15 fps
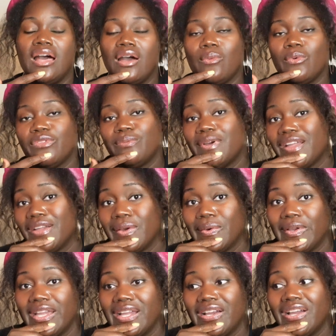with my
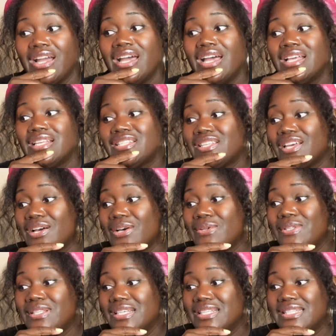career.
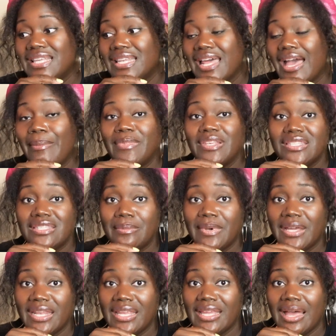So listen, I miss the
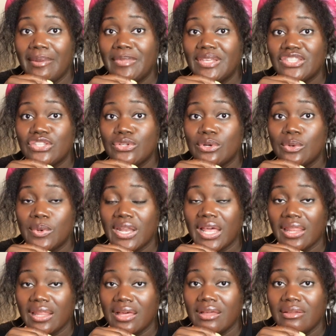money. I miss doing what I
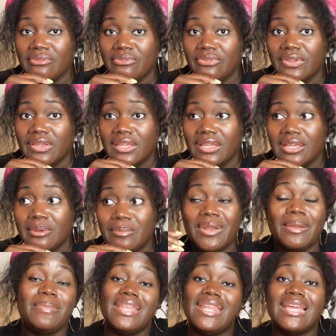love, but
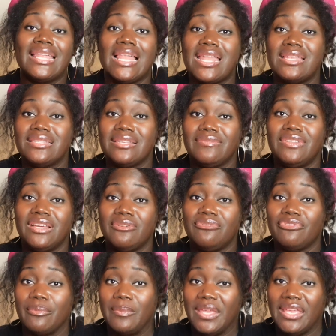I'm getting a lot of stuff done
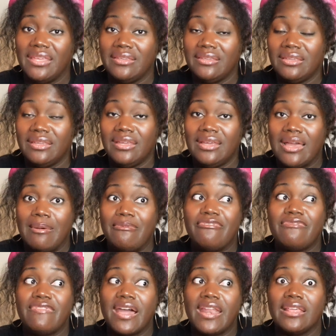for me. I'm
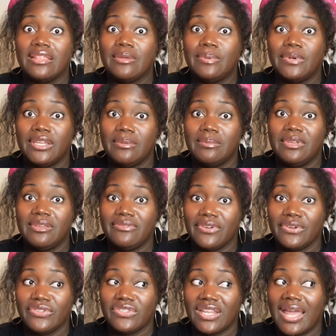finally putting me
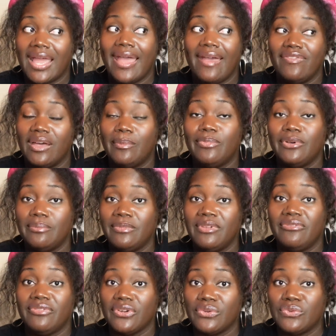first, and I have not put me
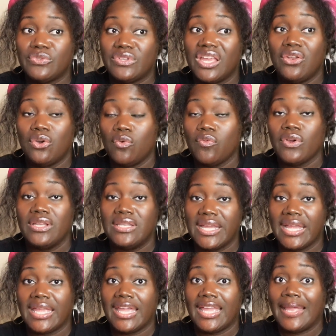first in over a
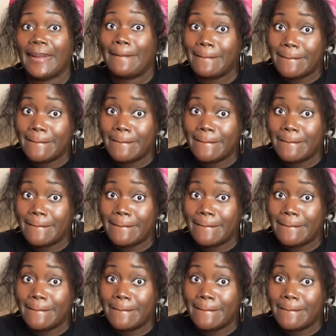decade.